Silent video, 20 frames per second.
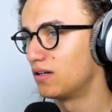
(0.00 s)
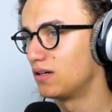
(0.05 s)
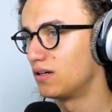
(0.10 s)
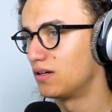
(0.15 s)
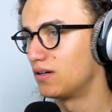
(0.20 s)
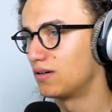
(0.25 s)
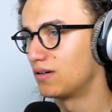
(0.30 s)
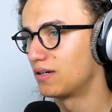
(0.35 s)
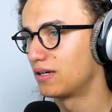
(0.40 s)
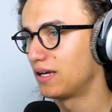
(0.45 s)

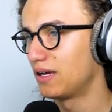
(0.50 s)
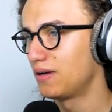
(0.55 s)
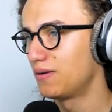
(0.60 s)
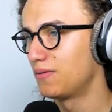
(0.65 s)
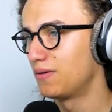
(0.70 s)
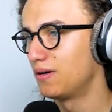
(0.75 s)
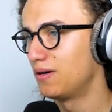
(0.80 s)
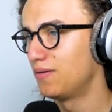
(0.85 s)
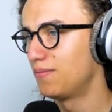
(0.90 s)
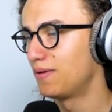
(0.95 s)
Okay,
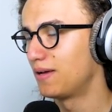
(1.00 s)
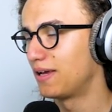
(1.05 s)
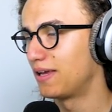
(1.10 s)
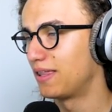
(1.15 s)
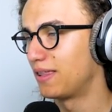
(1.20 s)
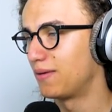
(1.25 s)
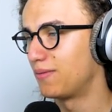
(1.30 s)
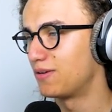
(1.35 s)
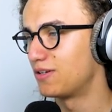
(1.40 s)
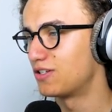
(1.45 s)
well,
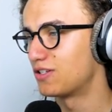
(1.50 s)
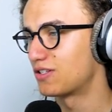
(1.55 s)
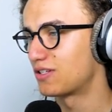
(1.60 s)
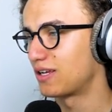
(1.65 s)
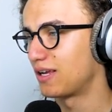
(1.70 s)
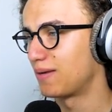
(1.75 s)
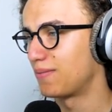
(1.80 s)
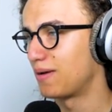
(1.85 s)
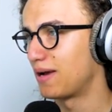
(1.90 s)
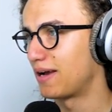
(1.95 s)
and then we just
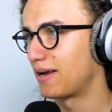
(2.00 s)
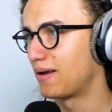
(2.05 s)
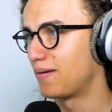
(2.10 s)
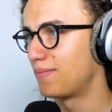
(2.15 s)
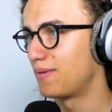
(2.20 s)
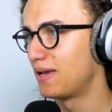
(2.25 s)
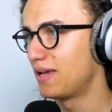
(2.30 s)
get back up